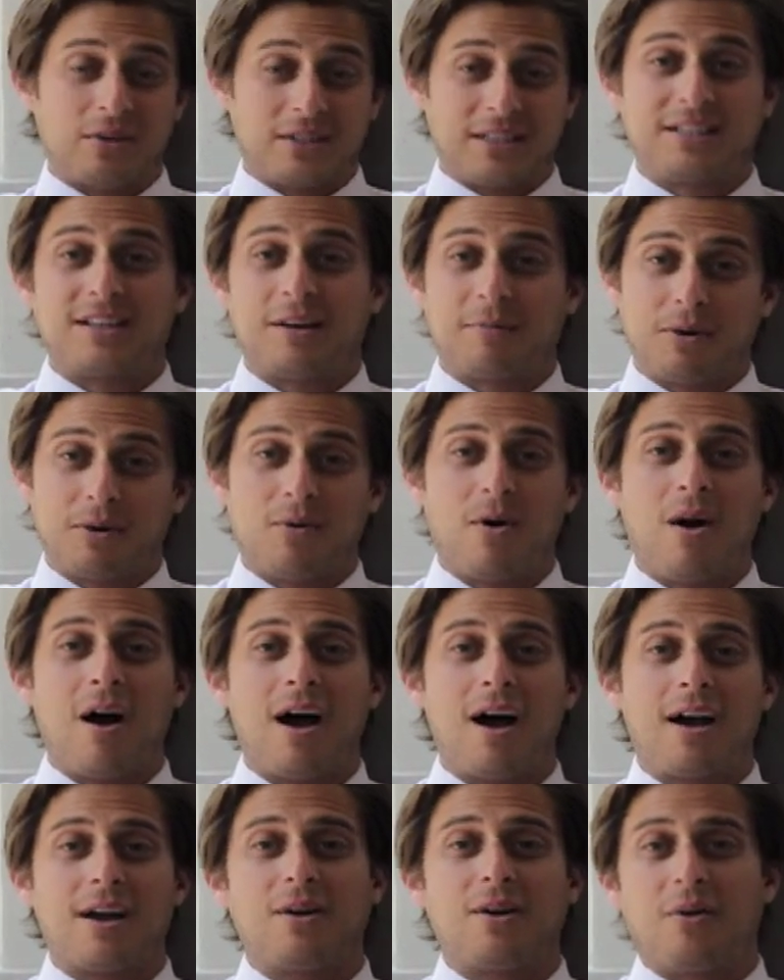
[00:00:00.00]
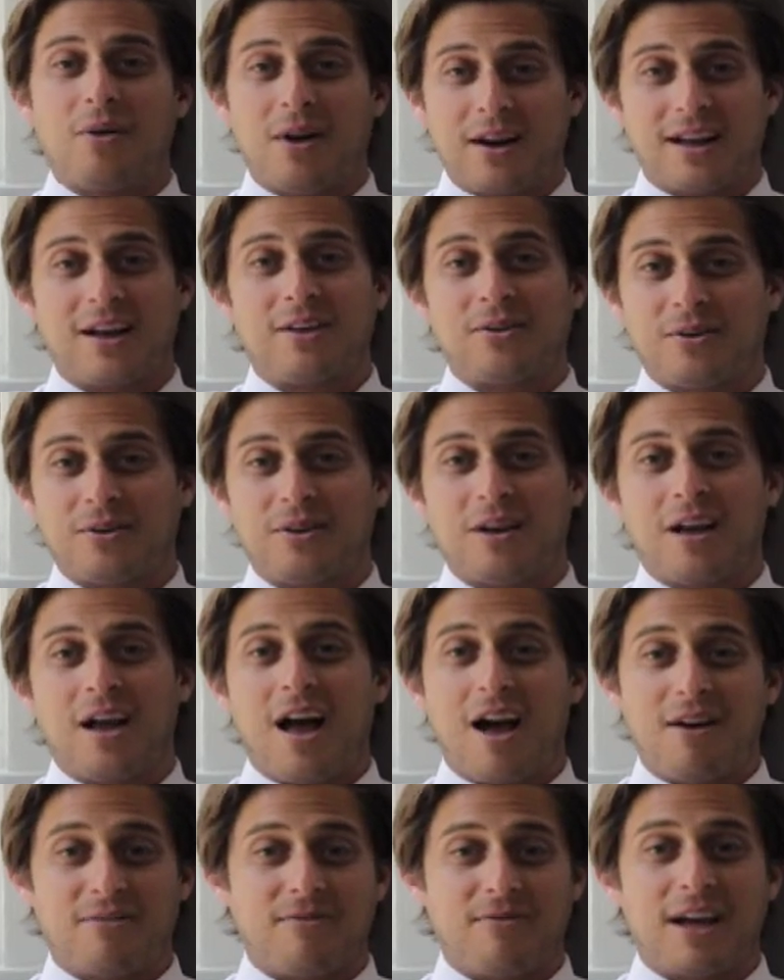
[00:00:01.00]
DWI or any other
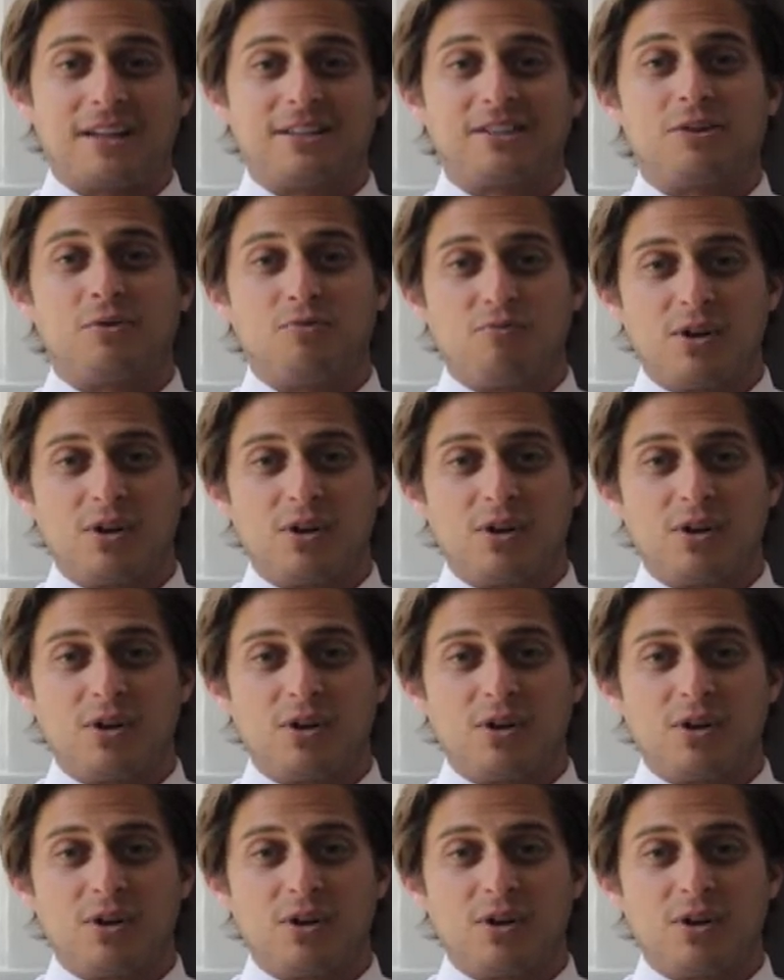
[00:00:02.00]
offense,